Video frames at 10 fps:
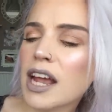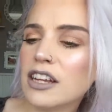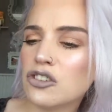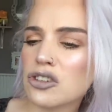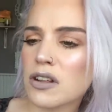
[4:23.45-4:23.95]

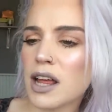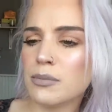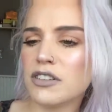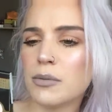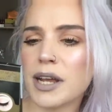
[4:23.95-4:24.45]
It just
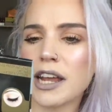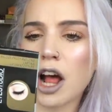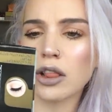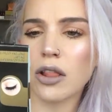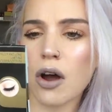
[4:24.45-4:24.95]
claims to be
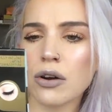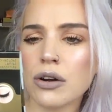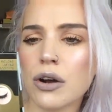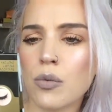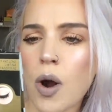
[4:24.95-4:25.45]
a
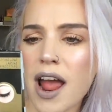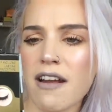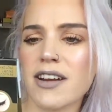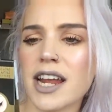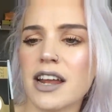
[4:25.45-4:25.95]
long
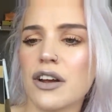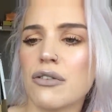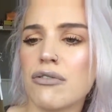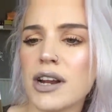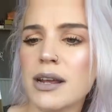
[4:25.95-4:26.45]
wearing
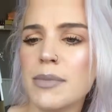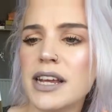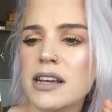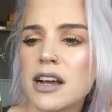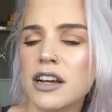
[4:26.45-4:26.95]

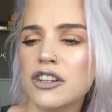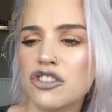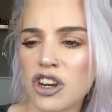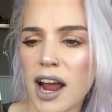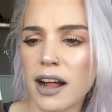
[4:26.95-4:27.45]
creamy
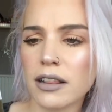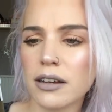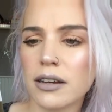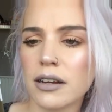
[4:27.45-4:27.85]
gel